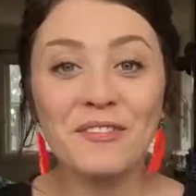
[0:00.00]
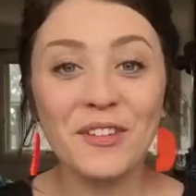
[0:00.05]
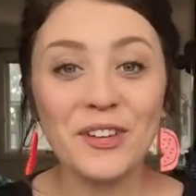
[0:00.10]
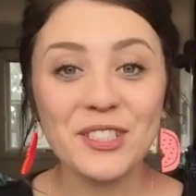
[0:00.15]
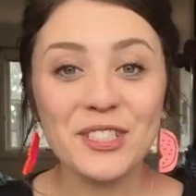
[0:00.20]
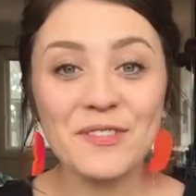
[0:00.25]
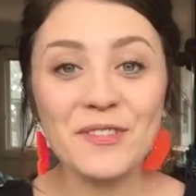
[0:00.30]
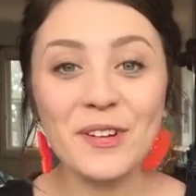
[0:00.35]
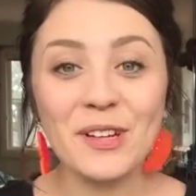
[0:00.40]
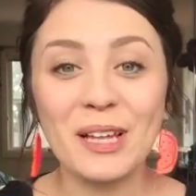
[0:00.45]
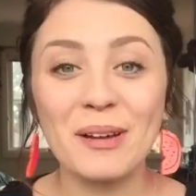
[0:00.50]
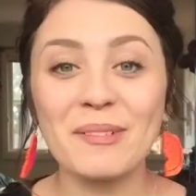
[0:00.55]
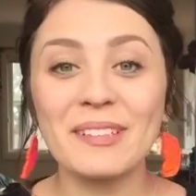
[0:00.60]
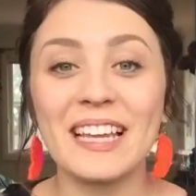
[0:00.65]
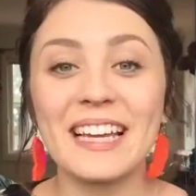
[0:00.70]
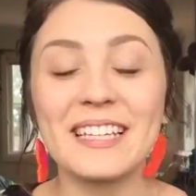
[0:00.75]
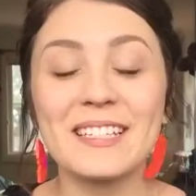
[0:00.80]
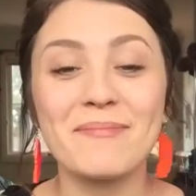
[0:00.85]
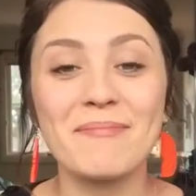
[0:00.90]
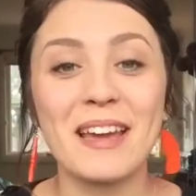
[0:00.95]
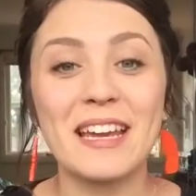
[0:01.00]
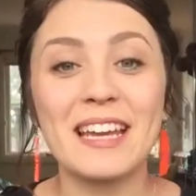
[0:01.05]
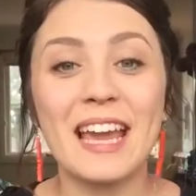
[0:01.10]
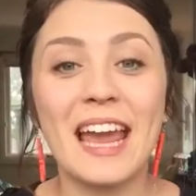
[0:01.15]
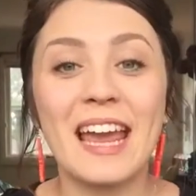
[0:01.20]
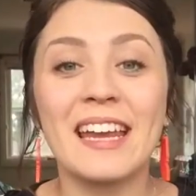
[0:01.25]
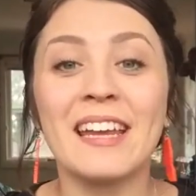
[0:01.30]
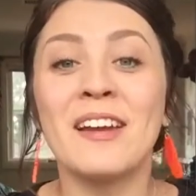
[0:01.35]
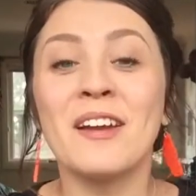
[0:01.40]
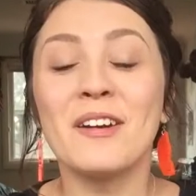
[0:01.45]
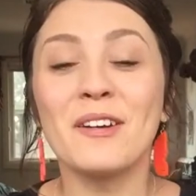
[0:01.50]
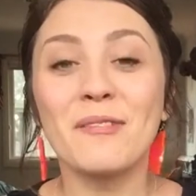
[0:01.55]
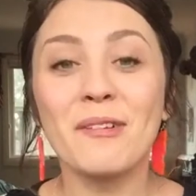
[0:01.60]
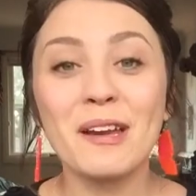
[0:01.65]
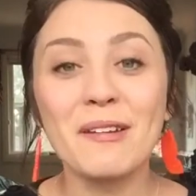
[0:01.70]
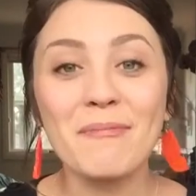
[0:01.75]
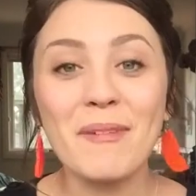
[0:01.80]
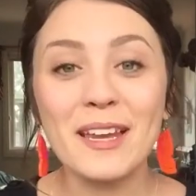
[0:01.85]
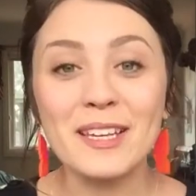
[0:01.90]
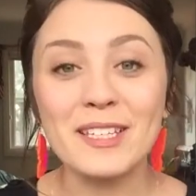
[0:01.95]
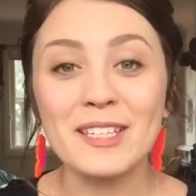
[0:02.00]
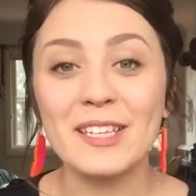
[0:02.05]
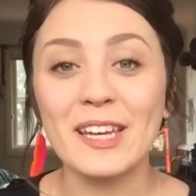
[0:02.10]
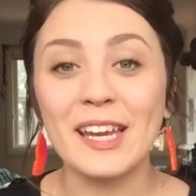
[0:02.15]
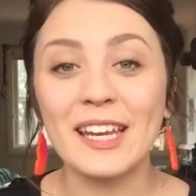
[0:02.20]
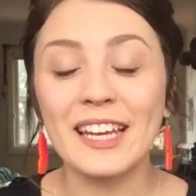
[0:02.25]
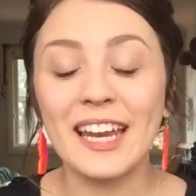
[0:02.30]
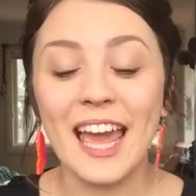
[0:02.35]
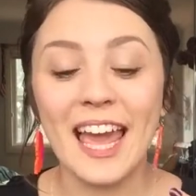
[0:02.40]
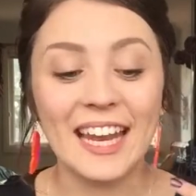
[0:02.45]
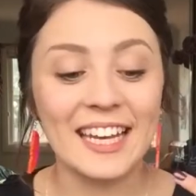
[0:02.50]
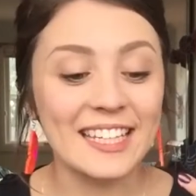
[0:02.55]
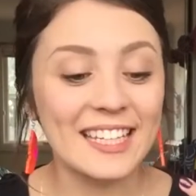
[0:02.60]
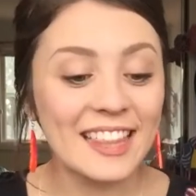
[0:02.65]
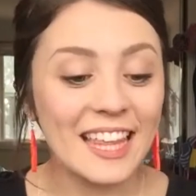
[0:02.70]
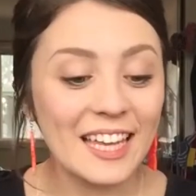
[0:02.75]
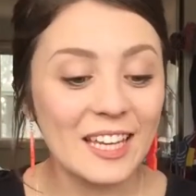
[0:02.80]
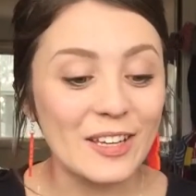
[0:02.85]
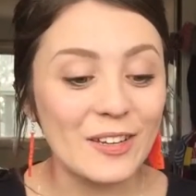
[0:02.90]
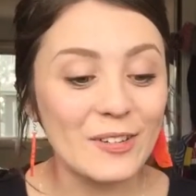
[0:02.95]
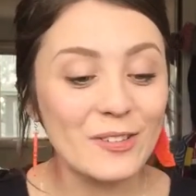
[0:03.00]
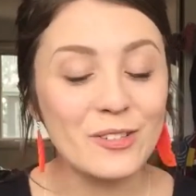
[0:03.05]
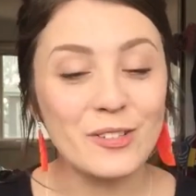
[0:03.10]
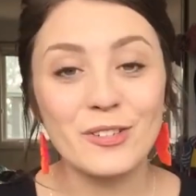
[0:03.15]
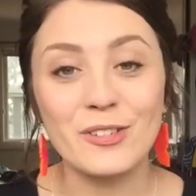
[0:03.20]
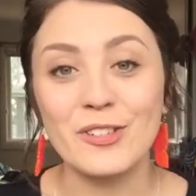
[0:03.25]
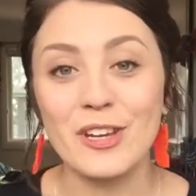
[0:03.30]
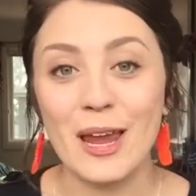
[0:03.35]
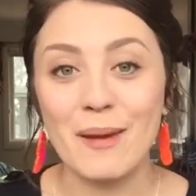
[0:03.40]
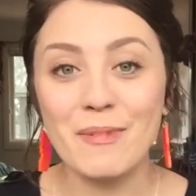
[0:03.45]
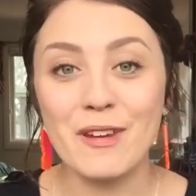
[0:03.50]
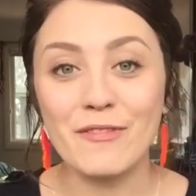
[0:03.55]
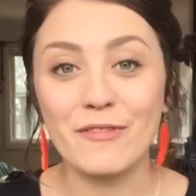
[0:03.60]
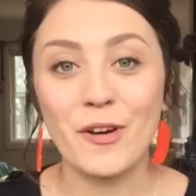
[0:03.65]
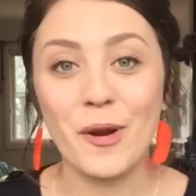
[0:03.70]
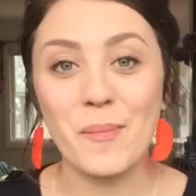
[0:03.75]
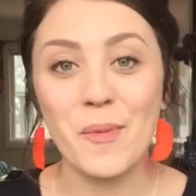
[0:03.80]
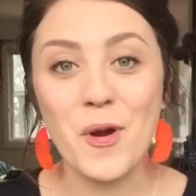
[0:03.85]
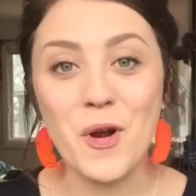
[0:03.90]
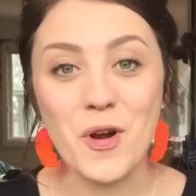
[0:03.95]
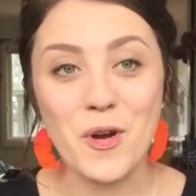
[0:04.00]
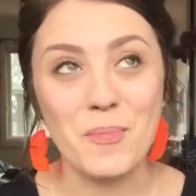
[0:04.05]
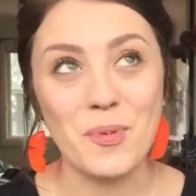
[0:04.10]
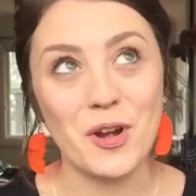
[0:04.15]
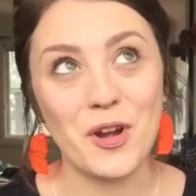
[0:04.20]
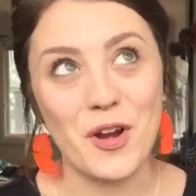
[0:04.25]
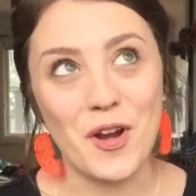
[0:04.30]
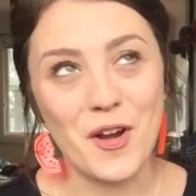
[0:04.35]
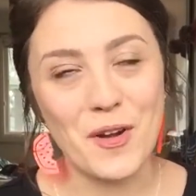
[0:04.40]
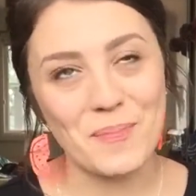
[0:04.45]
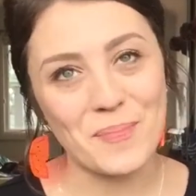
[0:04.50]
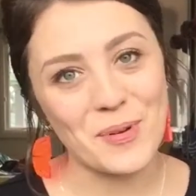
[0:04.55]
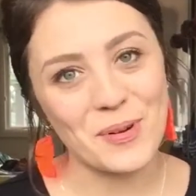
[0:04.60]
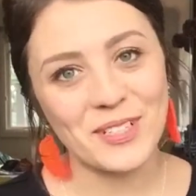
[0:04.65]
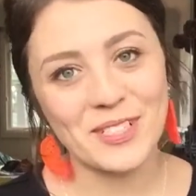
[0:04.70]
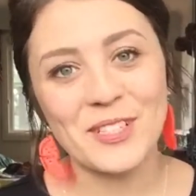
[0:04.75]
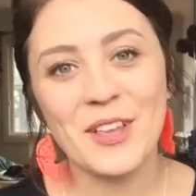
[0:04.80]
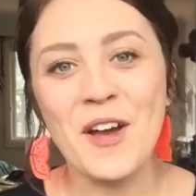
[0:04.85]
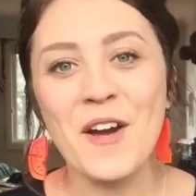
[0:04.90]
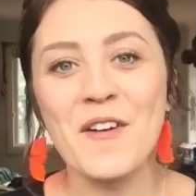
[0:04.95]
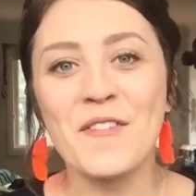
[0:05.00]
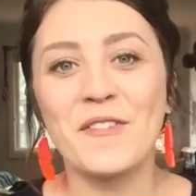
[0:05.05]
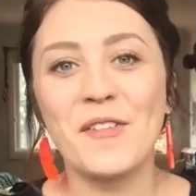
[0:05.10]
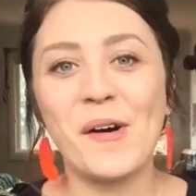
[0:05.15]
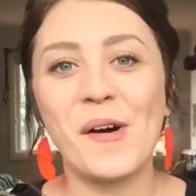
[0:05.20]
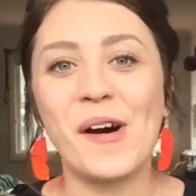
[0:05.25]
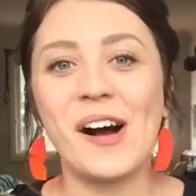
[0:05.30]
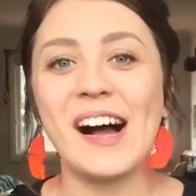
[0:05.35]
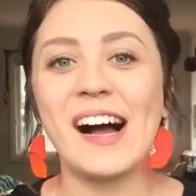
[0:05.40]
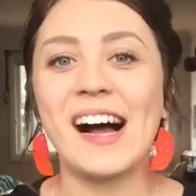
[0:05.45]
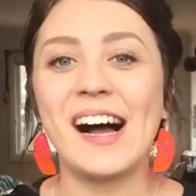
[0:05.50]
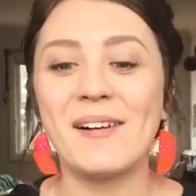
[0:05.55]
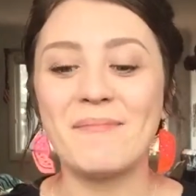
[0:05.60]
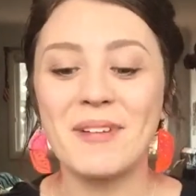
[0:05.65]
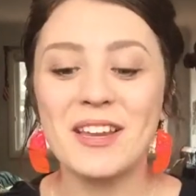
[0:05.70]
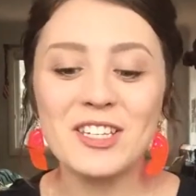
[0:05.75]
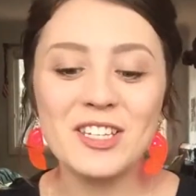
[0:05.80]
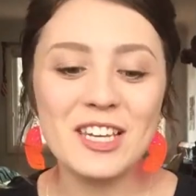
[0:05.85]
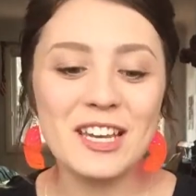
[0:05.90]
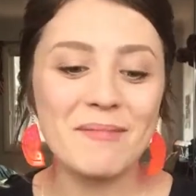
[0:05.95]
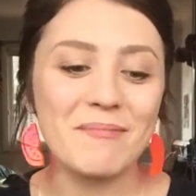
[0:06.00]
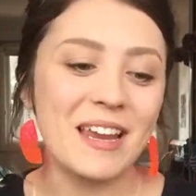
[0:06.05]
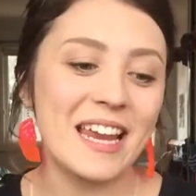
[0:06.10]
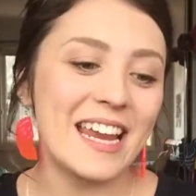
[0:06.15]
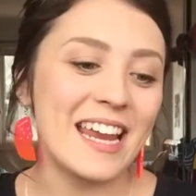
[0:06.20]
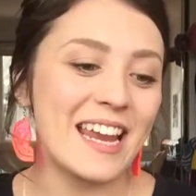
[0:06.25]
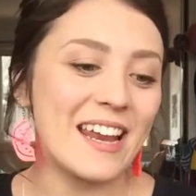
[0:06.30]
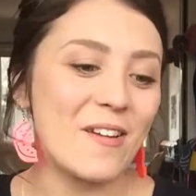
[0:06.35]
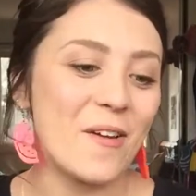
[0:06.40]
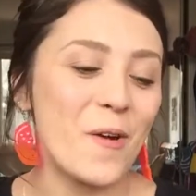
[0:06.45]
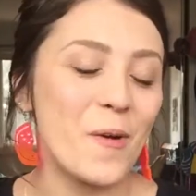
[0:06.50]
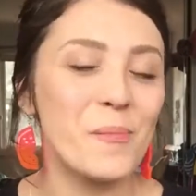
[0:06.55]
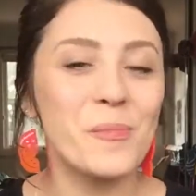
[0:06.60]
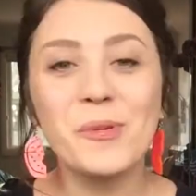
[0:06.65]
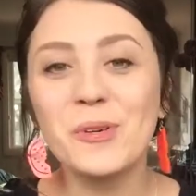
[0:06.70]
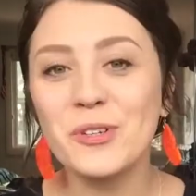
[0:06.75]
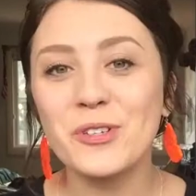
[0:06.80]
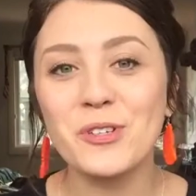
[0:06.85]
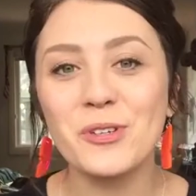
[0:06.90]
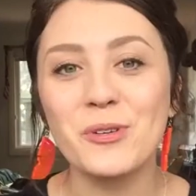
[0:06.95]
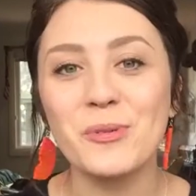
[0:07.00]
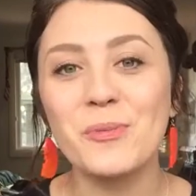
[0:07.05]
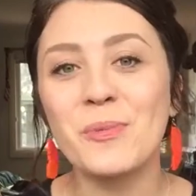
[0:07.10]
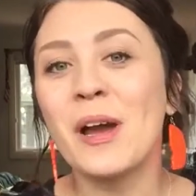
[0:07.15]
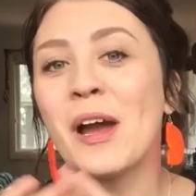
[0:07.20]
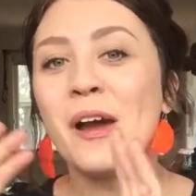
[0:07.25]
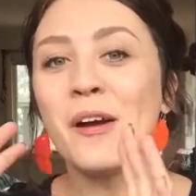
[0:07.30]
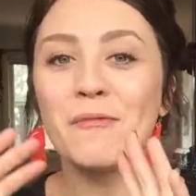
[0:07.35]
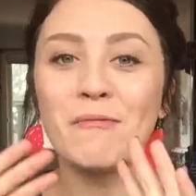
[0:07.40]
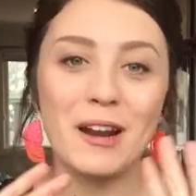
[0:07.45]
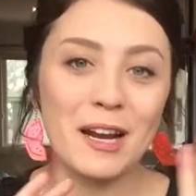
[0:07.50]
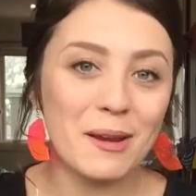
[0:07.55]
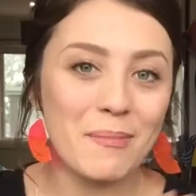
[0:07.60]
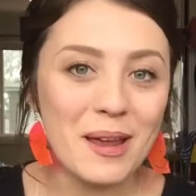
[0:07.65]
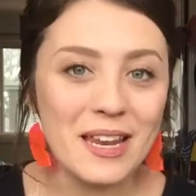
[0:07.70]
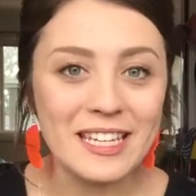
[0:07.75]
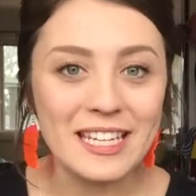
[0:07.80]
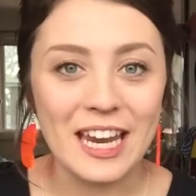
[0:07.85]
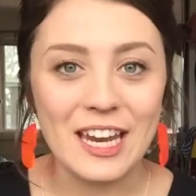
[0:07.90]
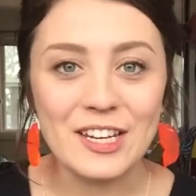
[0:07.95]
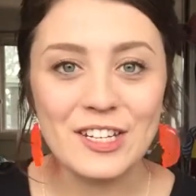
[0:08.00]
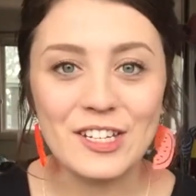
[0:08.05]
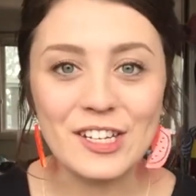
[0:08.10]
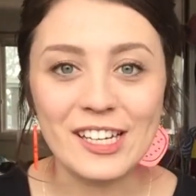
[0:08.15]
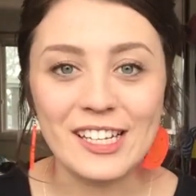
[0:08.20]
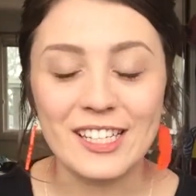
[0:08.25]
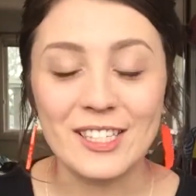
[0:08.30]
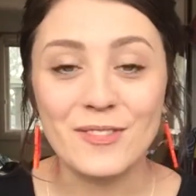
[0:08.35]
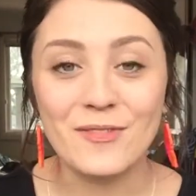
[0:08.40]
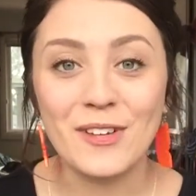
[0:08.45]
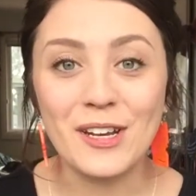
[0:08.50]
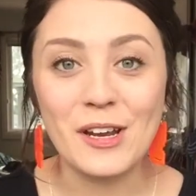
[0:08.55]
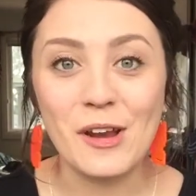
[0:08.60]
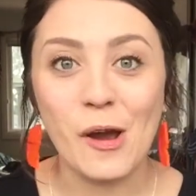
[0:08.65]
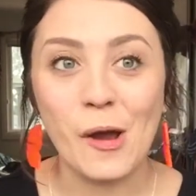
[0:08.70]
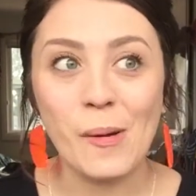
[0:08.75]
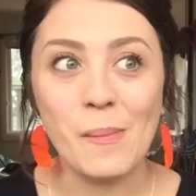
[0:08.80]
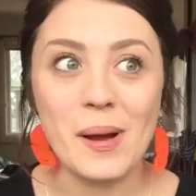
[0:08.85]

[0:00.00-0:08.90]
First of all, I would like to make a quick mention and thank you to Jamie from Ermagern Books for mentioning me in her BookTube recommendations video.